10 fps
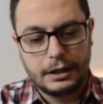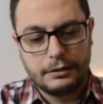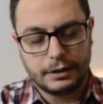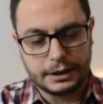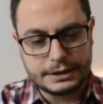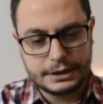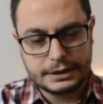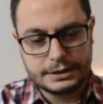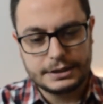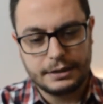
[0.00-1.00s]
Right,
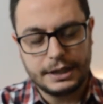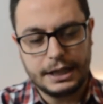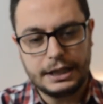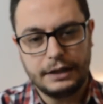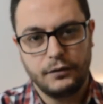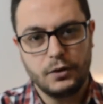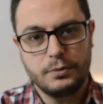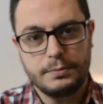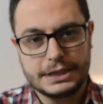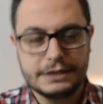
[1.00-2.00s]
so then if your
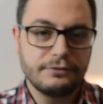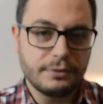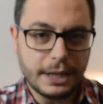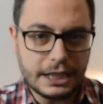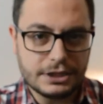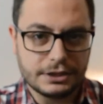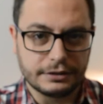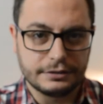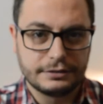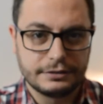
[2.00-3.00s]

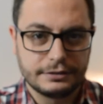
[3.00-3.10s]
misinformation